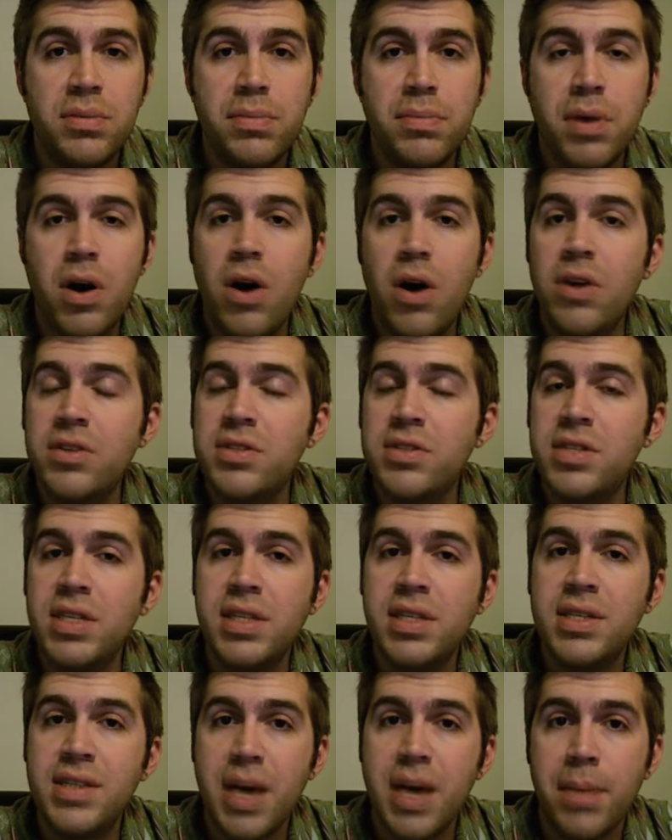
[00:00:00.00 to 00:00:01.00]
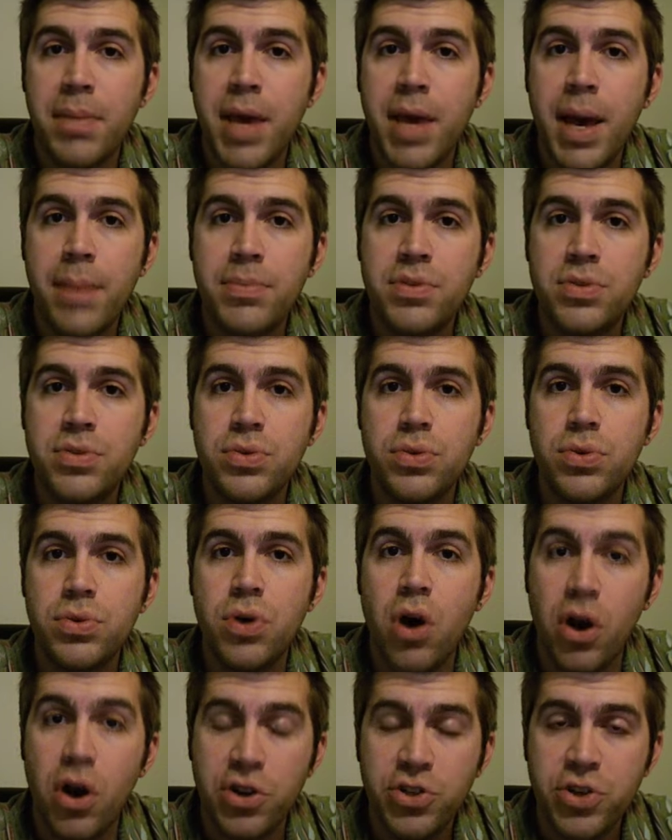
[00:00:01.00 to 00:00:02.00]
all see the time capsule
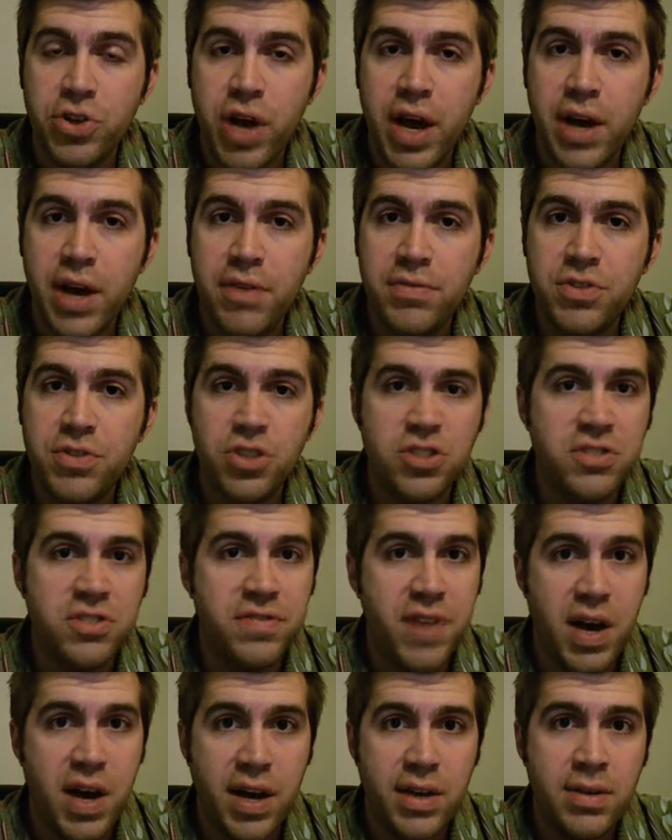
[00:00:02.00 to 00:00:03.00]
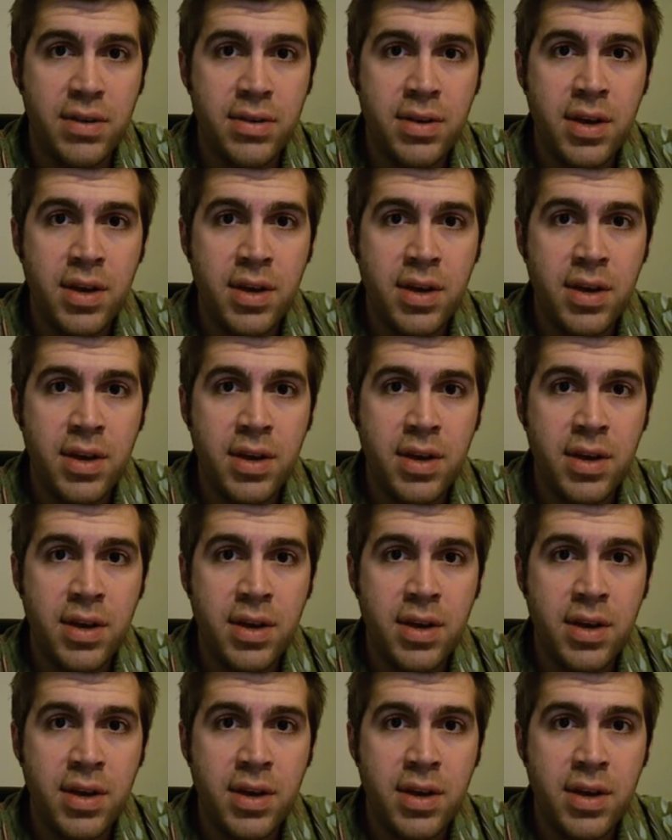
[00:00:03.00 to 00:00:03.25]
hard drive just fine.